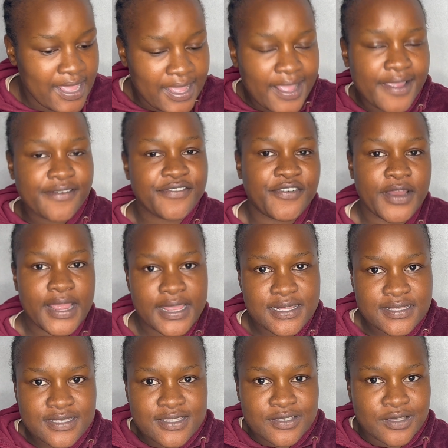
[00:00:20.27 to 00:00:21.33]
Hey
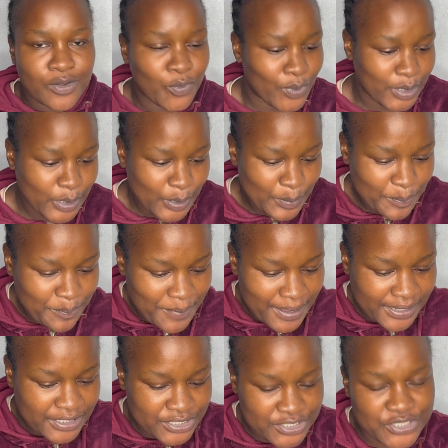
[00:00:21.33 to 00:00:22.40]
friends, welcome
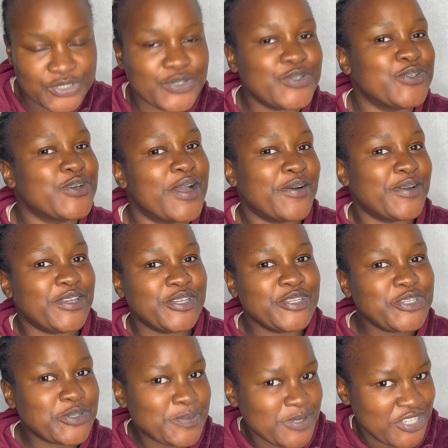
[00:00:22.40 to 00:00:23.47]
back to our
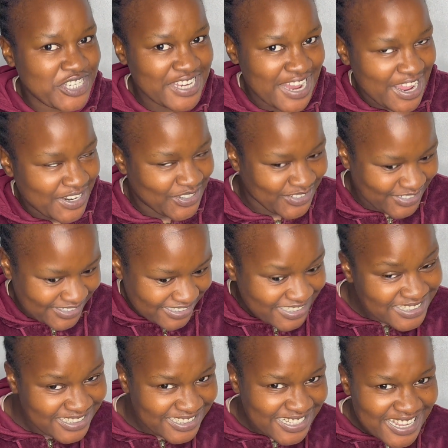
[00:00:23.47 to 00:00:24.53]
YouTube
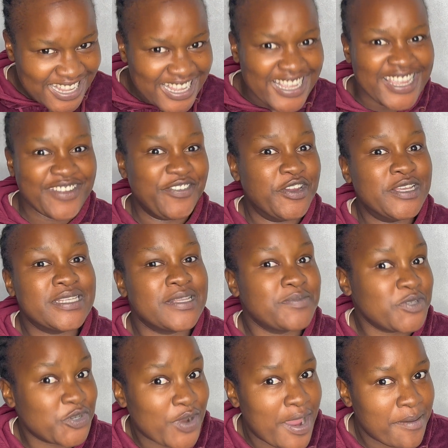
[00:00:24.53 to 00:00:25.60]
channel. If you're a
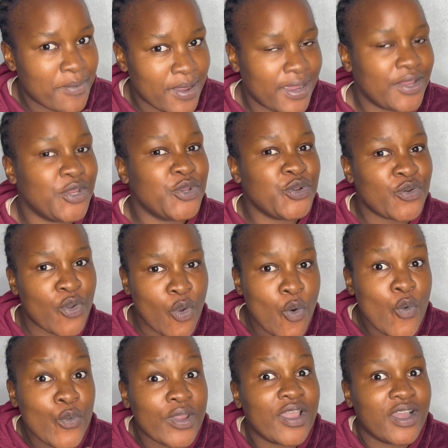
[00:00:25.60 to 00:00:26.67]
subscriber, you know
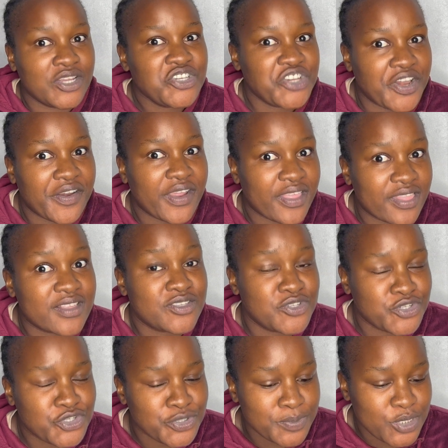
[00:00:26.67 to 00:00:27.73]
we are sharing this
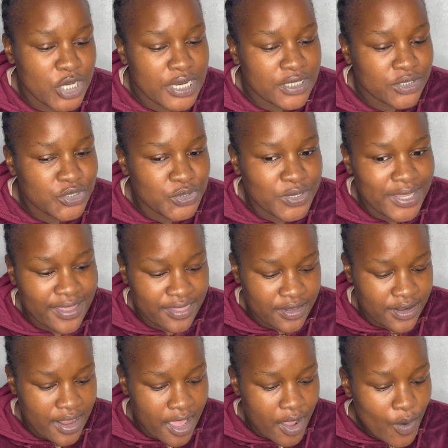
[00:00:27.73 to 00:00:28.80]
YouTube channel together
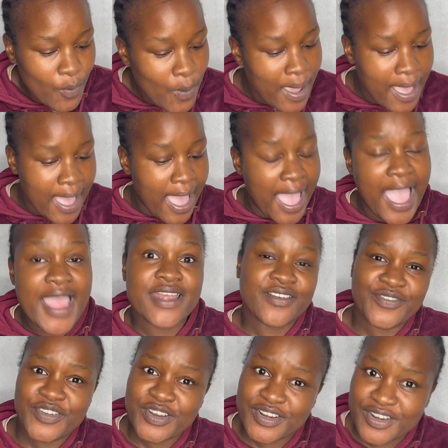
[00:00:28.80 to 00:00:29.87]
now. And if
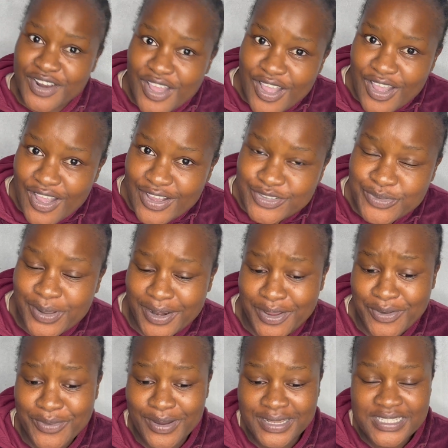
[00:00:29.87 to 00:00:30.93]
you're not, what are
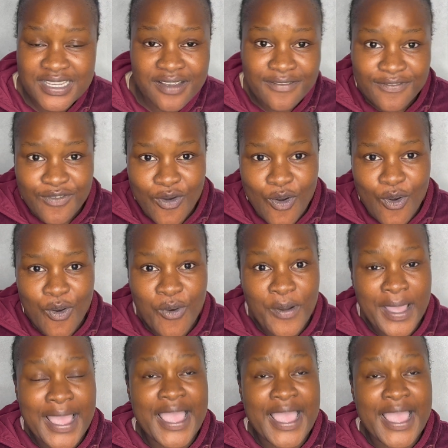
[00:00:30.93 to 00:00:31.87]
you waiting for?